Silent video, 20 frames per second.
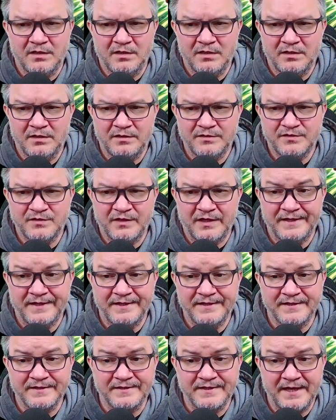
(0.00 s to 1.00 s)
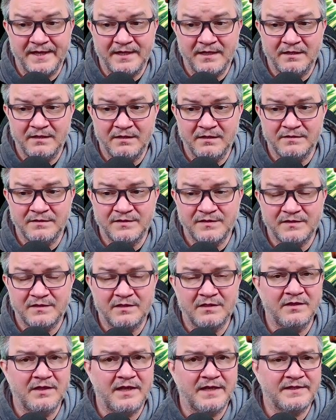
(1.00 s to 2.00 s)
So I get the data
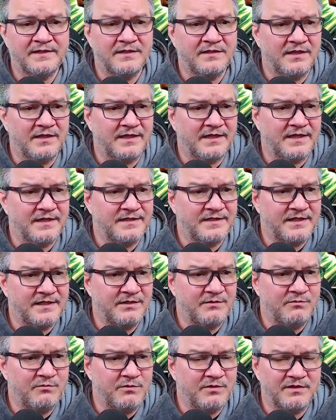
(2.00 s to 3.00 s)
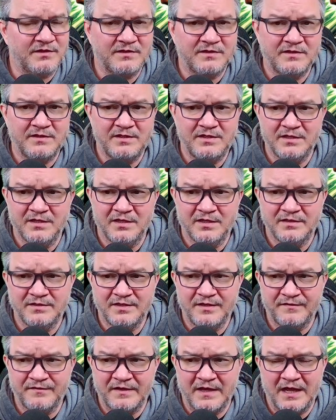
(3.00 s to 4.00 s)
collected like I did with the
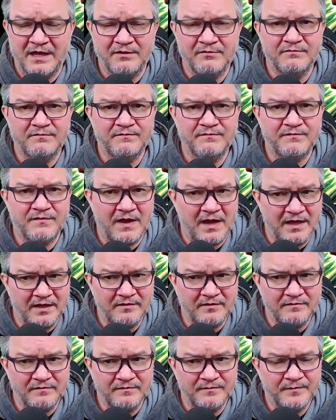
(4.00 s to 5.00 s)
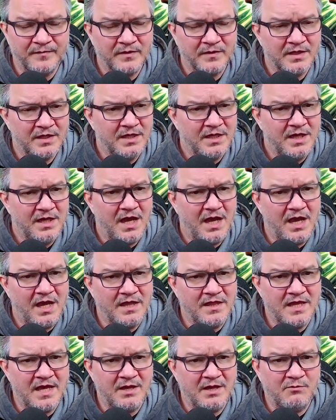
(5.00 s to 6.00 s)
DEFCON 5.
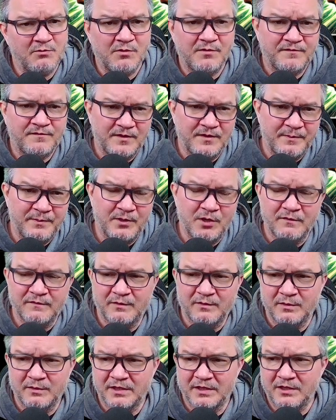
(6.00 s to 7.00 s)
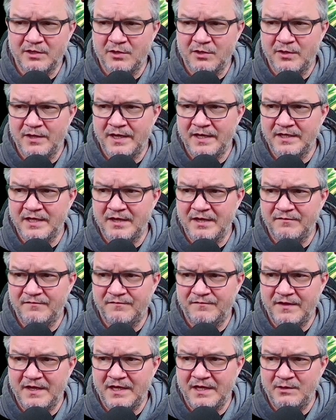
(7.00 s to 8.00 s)
And then we'll flip it over. We're going to go ahead and have
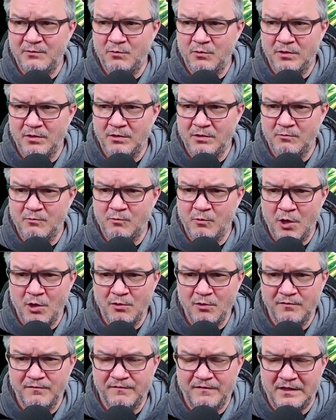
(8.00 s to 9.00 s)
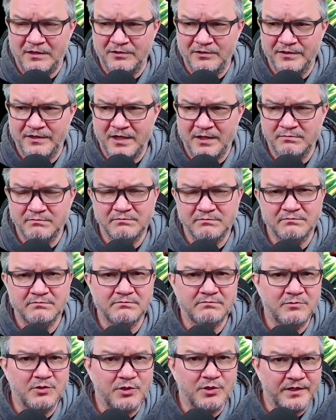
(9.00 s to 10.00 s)
Fey Wode follow it up,
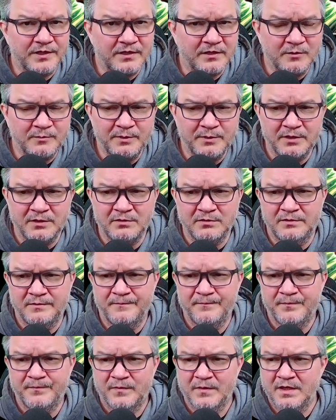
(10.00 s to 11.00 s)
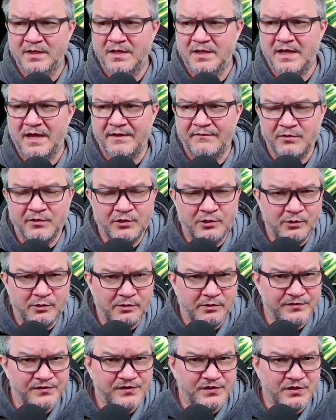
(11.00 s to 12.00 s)
look at her build, have her do a
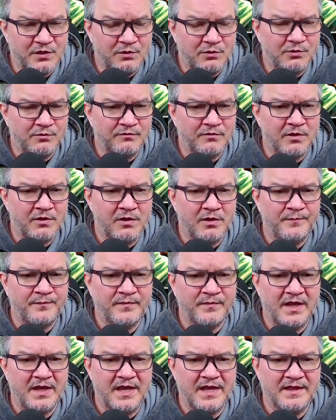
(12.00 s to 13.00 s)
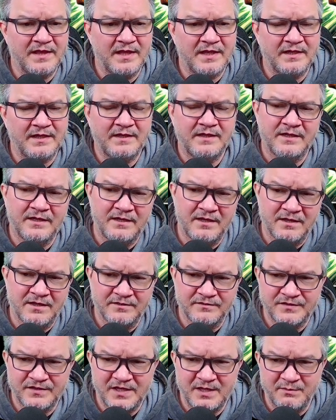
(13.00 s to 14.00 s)
little solo run, and then get another
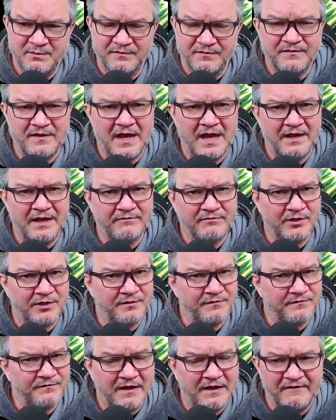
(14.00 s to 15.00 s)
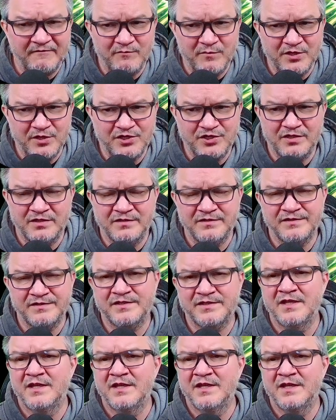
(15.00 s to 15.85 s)
team of 5 running 5 missions,